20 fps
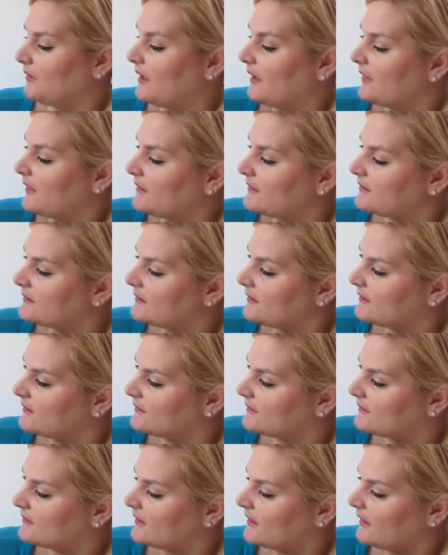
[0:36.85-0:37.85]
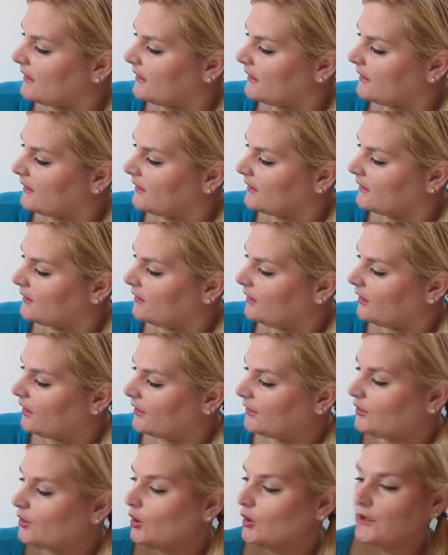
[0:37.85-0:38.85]
And this is the
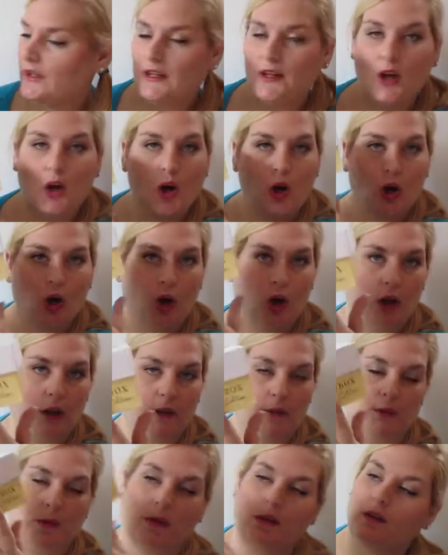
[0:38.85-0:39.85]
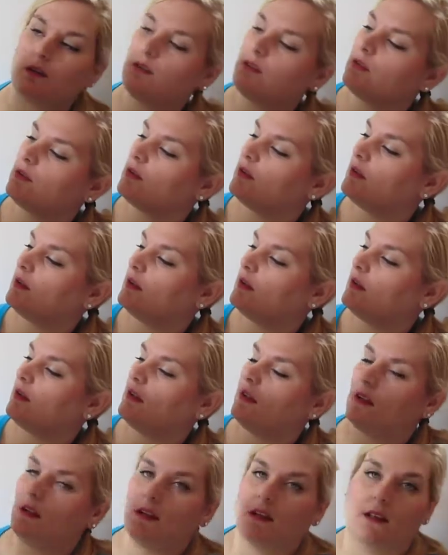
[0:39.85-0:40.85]
iconic Hollywood
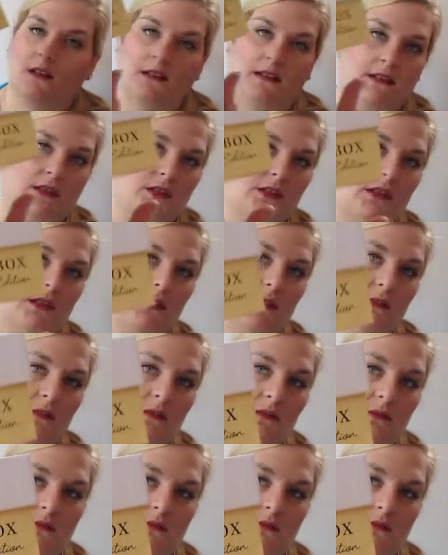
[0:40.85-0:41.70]
edition.